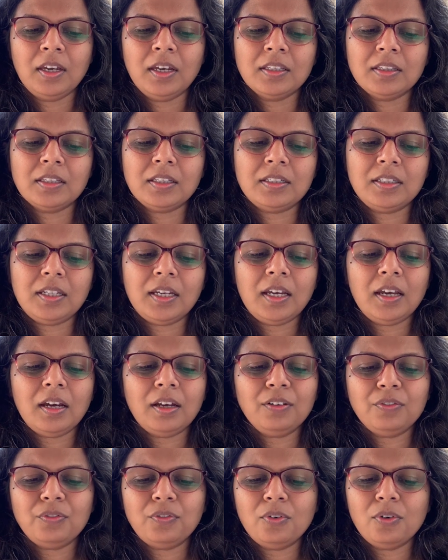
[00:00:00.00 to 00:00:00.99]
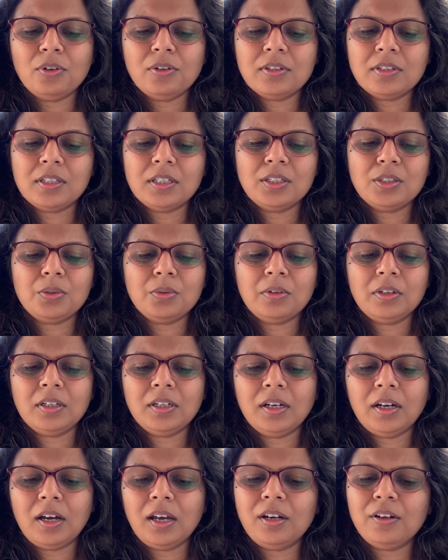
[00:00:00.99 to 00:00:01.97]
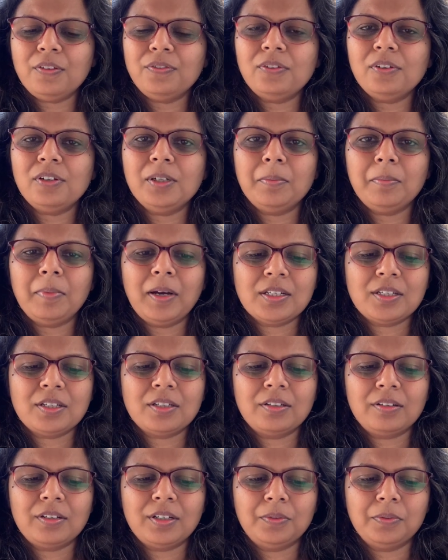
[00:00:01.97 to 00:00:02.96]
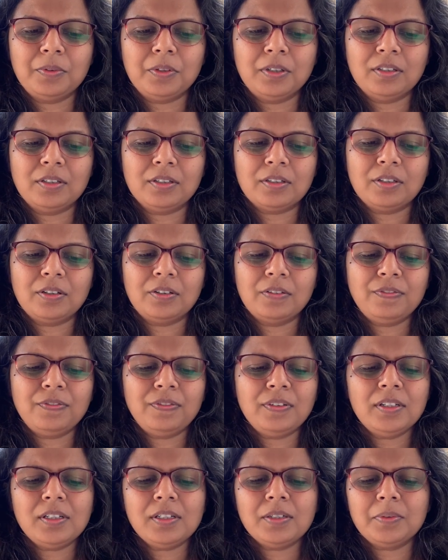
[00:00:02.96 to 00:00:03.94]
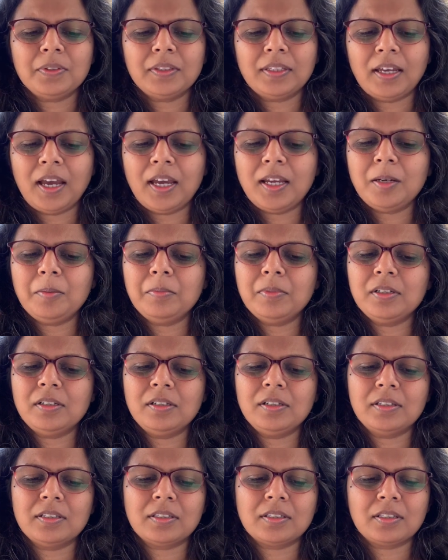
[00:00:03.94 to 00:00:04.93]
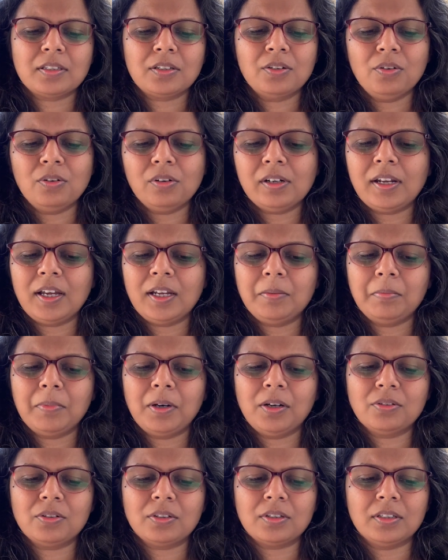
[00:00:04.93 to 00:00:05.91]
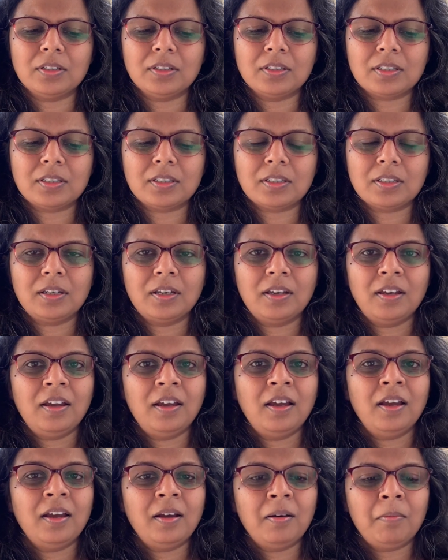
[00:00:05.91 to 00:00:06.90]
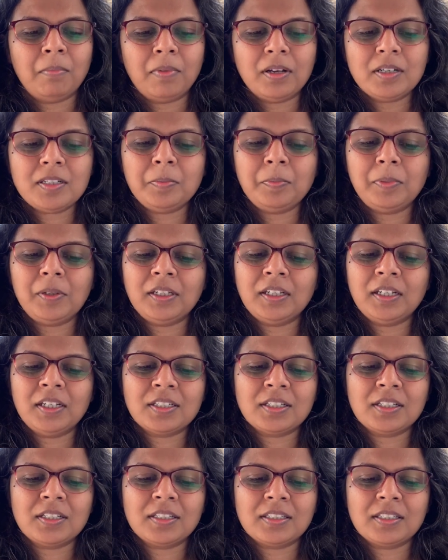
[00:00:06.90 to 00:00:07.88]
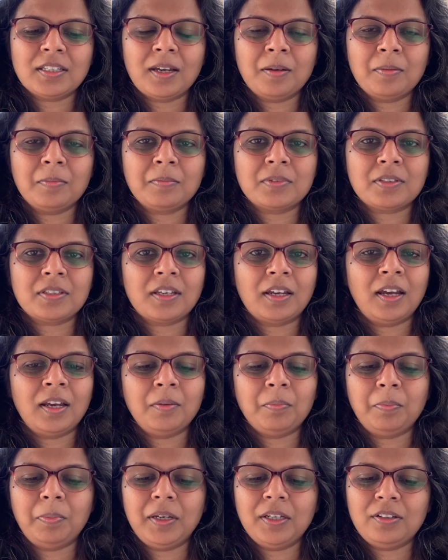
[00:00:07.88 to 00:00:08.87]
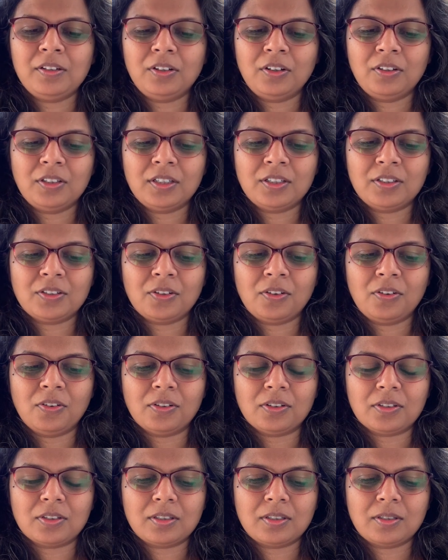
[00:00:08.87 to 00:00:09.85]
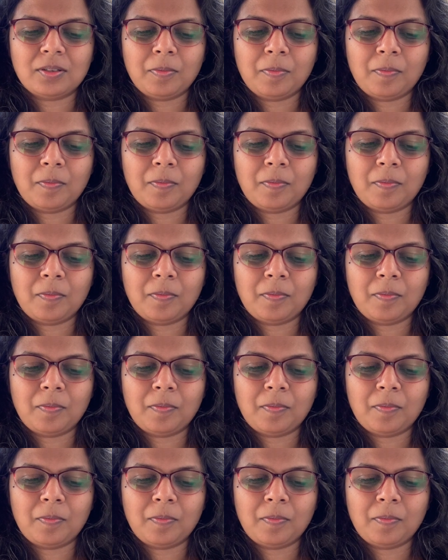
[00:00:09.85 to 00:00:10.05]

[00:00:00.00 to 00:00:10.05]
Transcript: The day unfolds into a colorful imaginary world filled with animals, snow-clad mountains, multiplication sums, and patriotic songs.